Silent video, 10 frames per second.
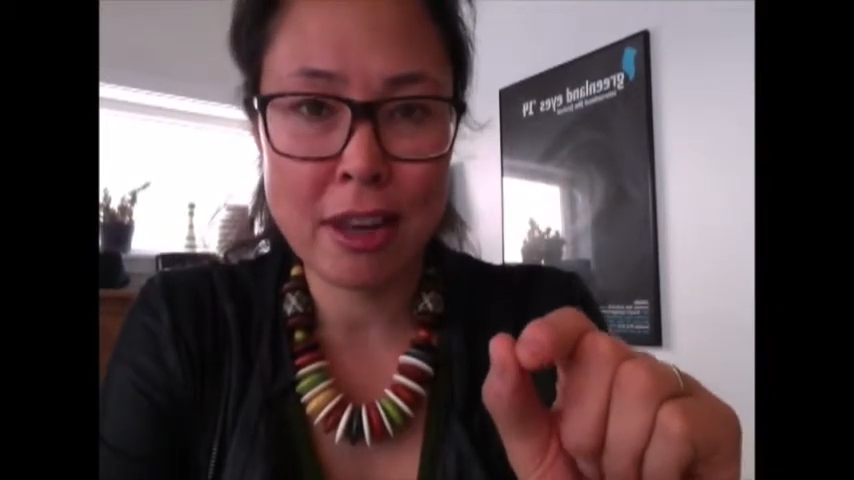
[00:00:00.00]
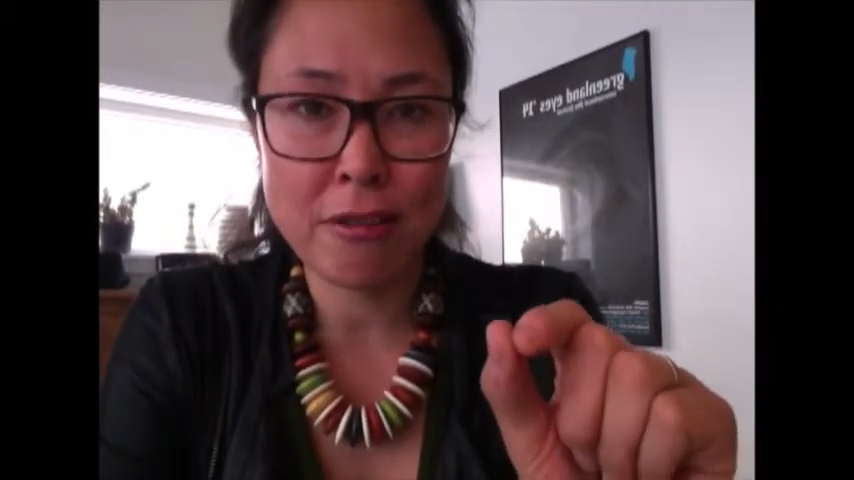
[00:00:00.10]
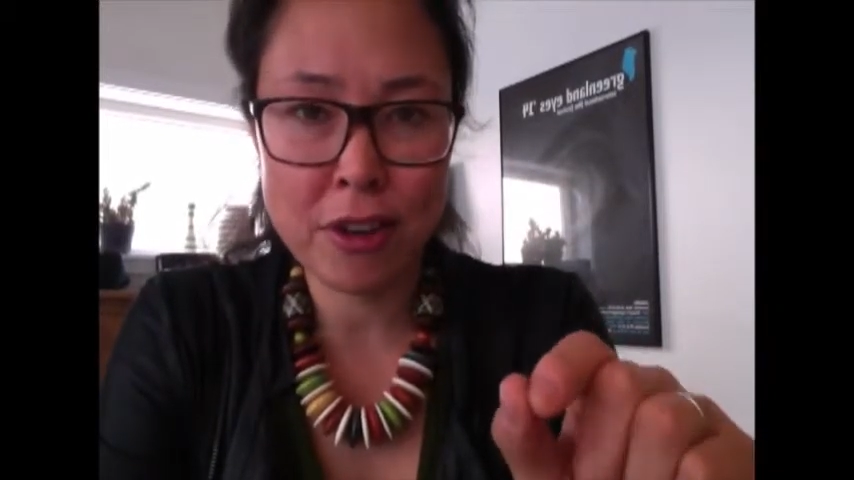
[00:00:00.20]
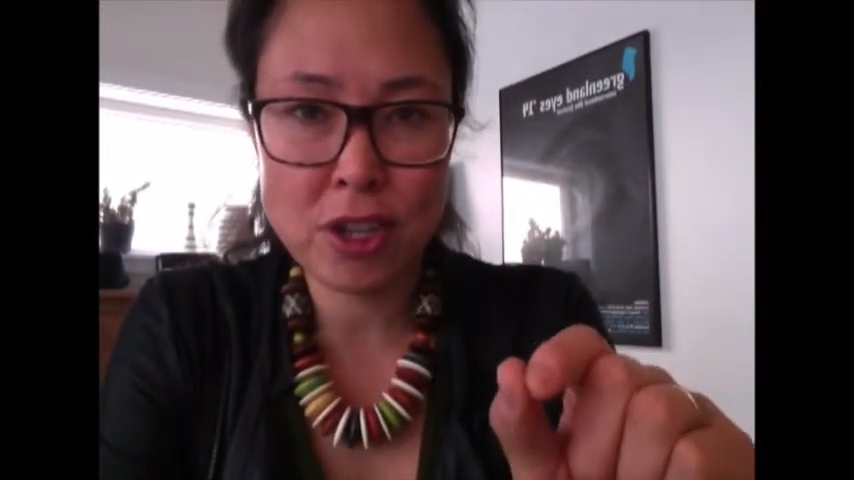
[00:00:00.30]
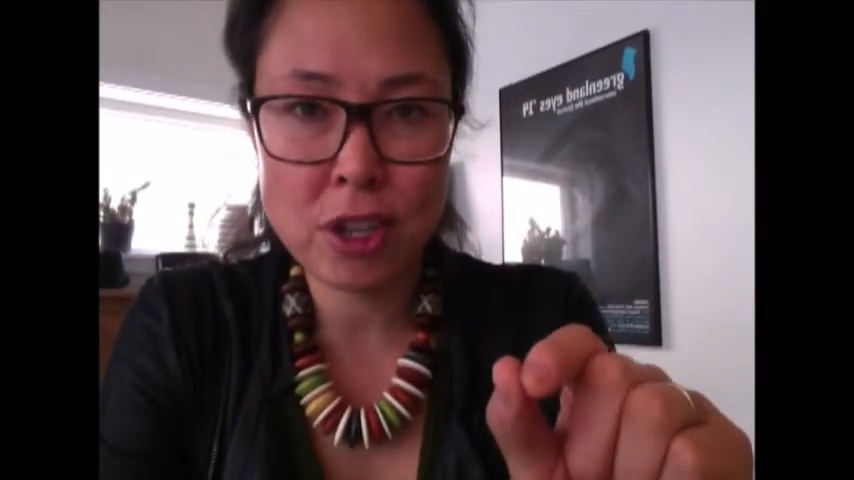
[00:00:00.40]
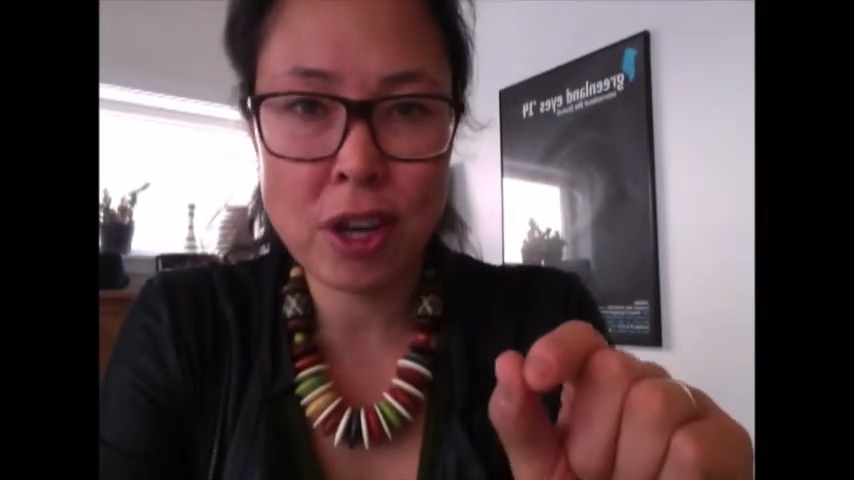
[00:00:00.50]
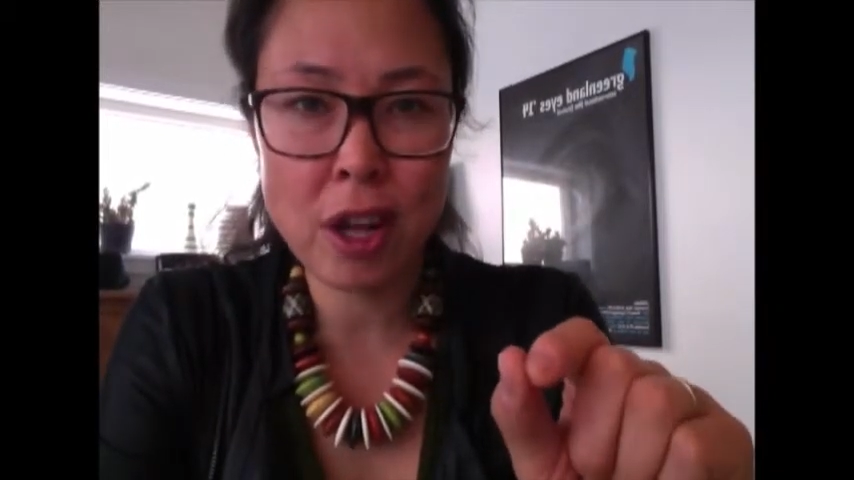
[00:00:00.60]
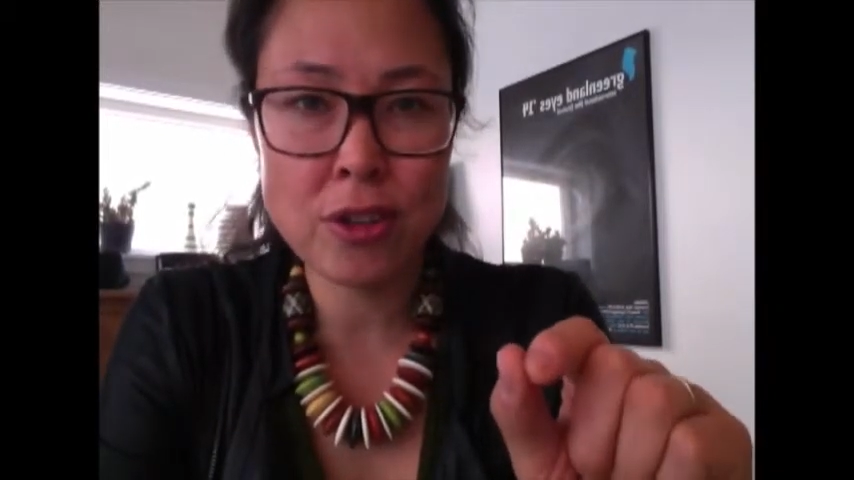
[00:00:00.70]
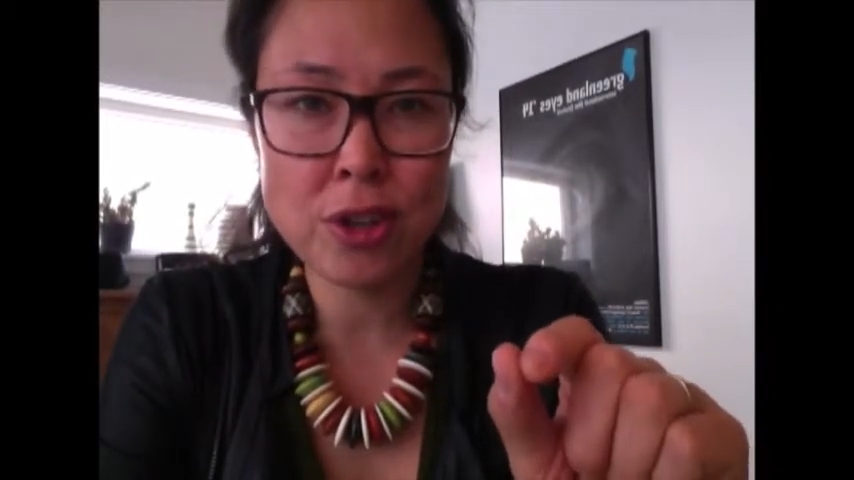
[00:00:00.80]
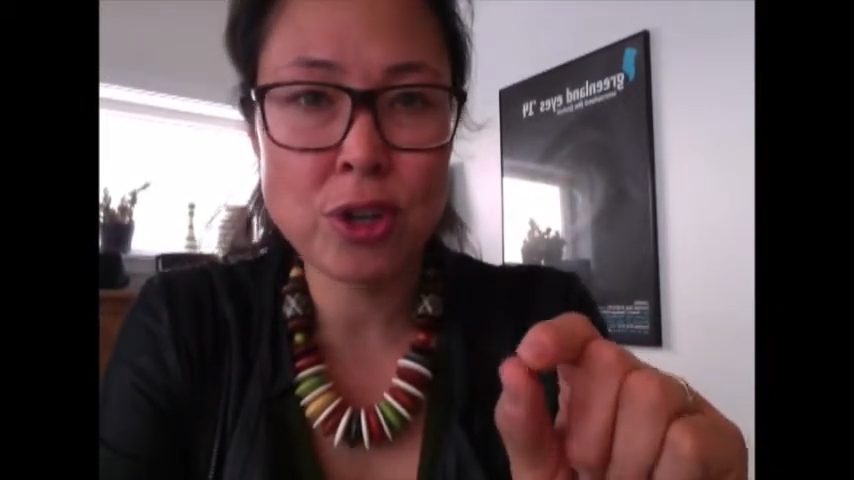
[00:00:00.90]
and fishing
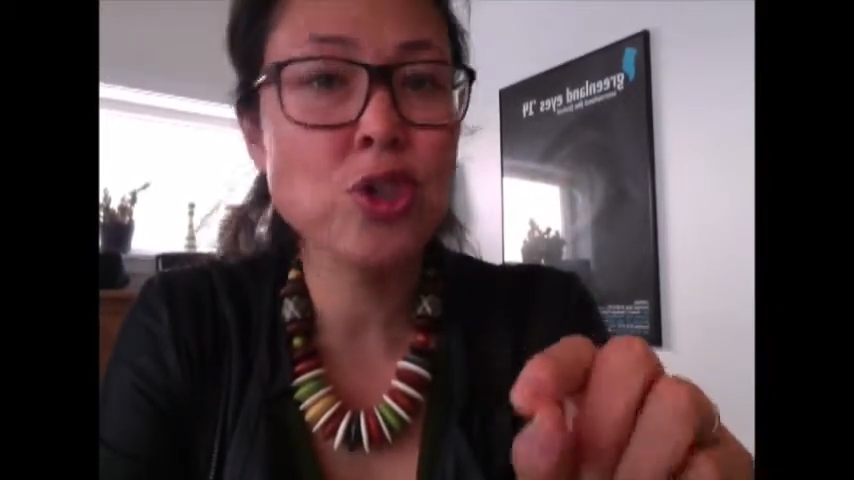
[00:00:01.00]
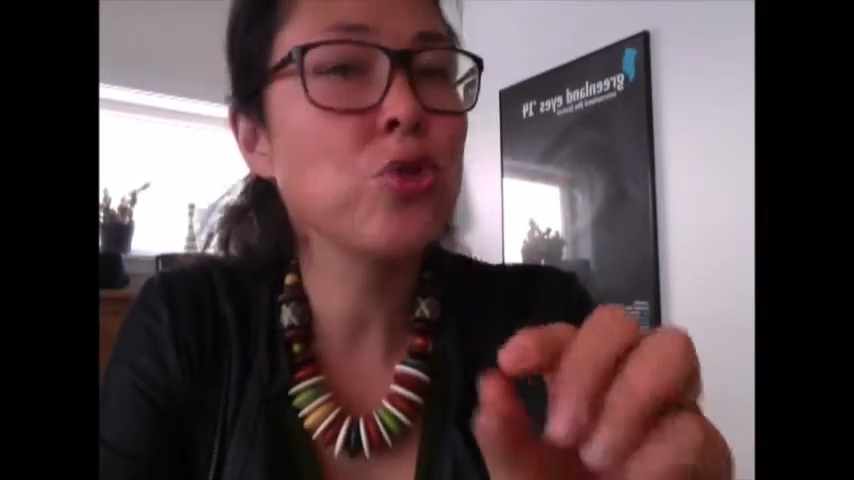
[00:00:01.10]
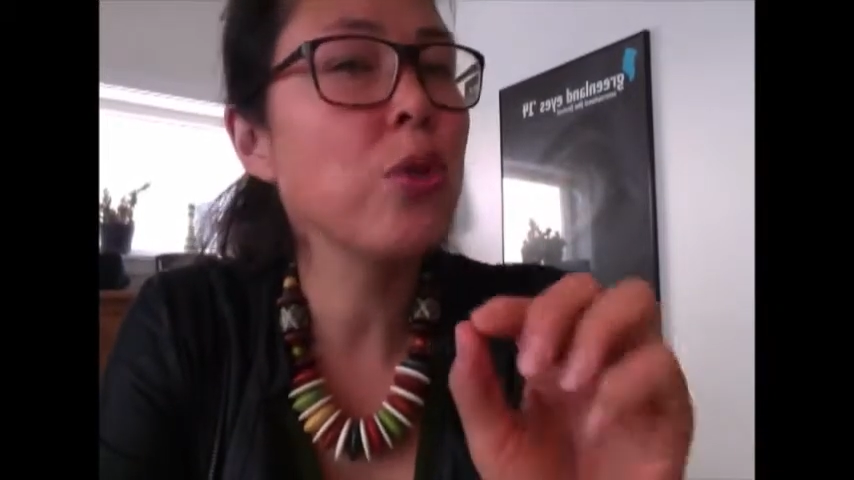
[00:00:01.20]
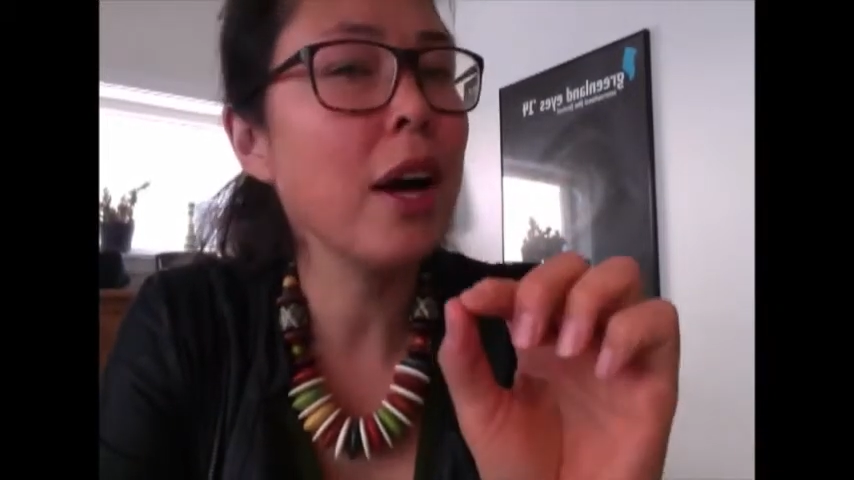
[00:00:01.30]
culture to